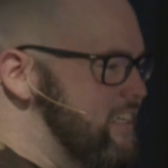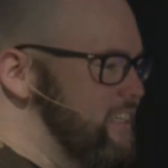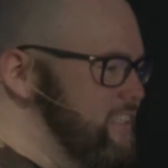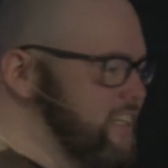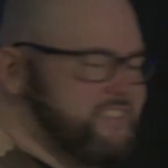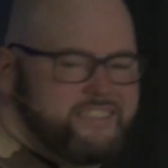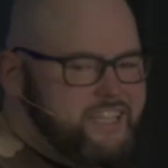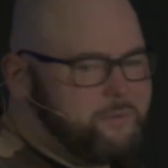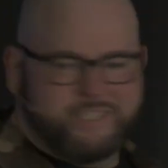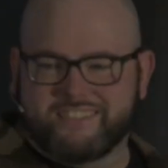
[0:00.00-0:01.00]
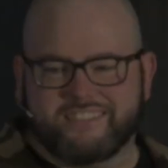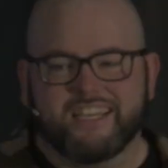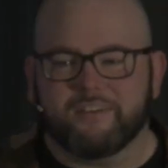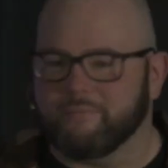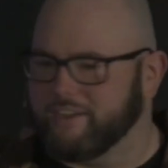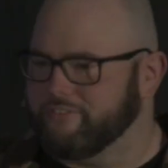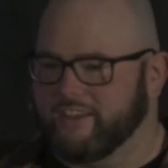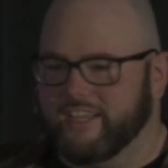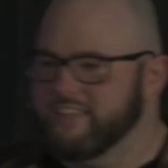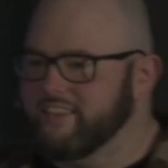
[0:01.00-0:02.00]
Doesn't say we sit by
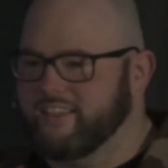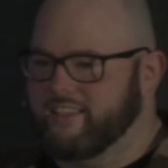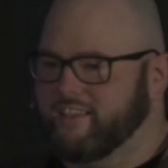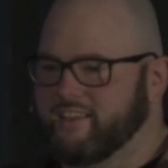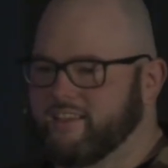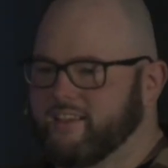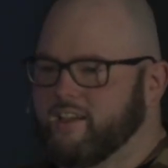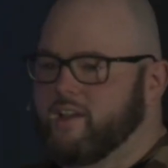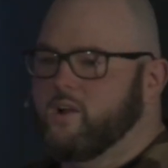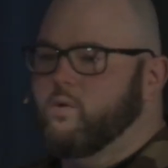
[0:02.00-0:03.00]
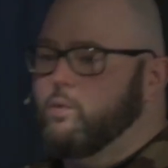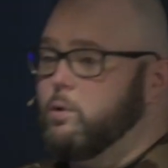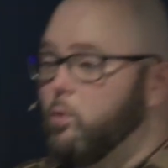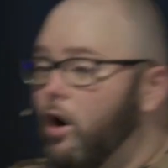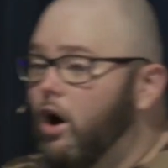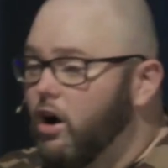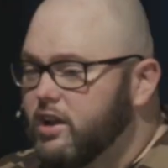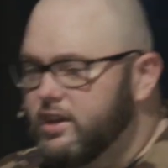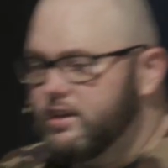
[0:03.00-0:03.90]
faith. We walk.